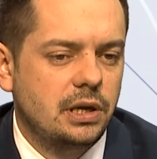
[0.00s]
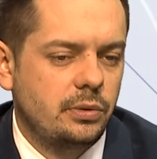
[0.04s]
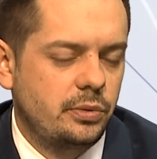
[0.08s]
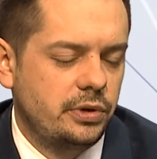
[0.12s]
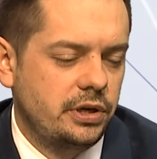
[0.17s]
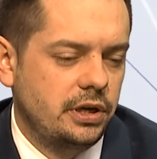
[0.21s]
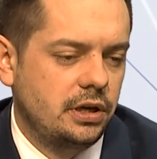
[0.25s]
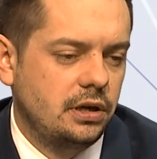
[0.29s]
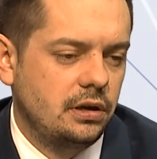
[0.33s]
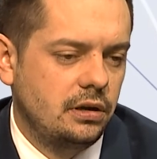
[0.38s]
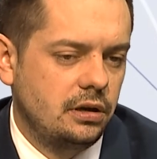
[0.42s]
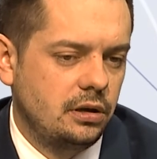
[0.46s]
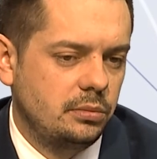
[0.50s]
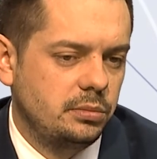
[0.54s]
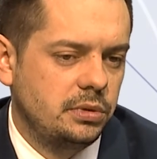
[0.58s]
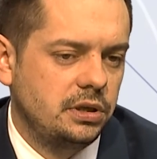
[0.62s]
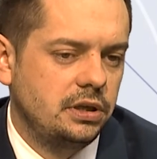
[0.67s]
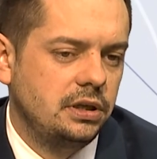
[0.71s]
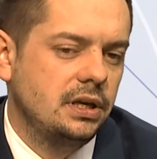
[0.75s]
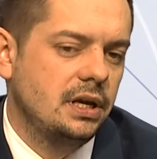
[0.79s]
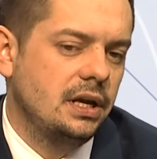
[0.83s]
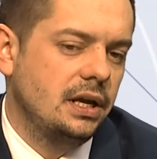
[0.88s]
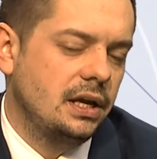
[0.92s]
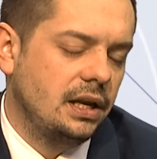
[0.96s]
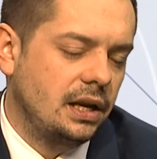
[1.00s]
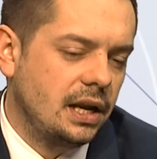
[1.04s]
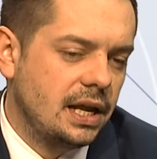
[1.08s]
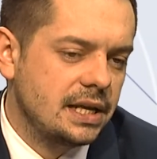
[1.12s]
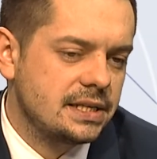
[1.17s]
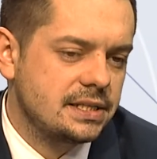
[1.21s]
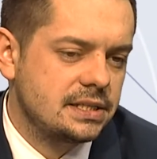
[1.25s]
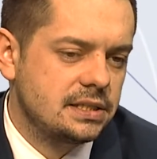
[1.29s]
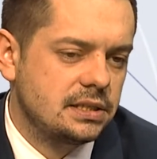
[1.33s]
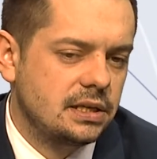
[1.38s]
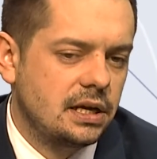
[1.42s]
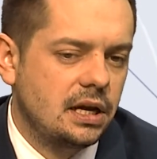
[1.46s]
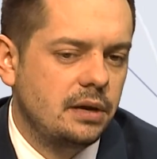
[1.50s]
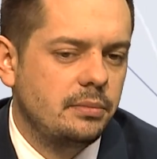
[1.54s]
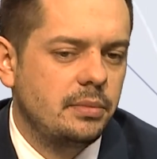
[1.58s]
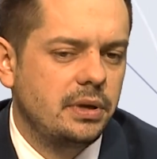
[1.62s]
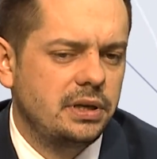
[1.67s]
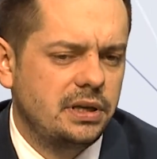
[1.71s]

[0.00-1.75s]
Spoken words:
our economy last time,